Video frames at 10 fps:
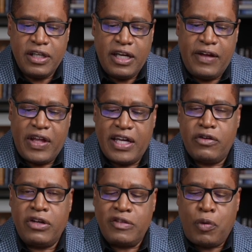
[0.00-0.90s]
and they
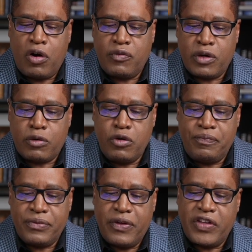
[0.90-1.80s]
entered as part of a
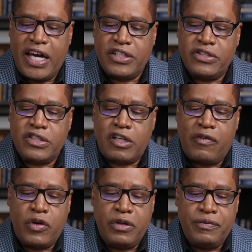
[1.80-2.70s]
group that the agents
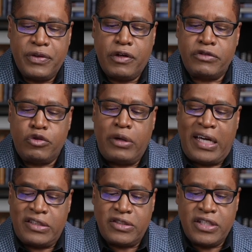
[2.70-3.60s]
discovered their true
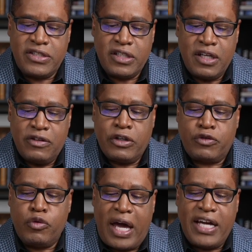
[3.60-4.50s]

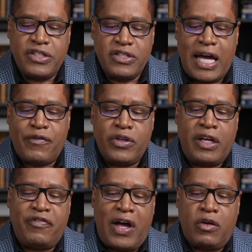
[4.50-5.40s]
ages after they
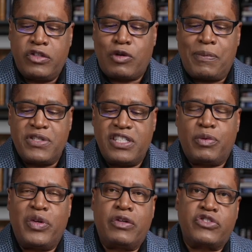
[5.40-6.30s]
found discrepancies
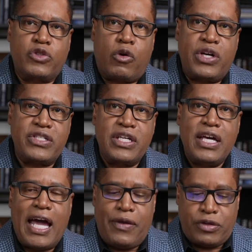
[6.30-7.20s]
between their stories
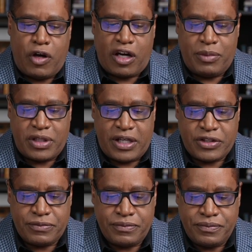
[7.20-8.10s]
and their documentation.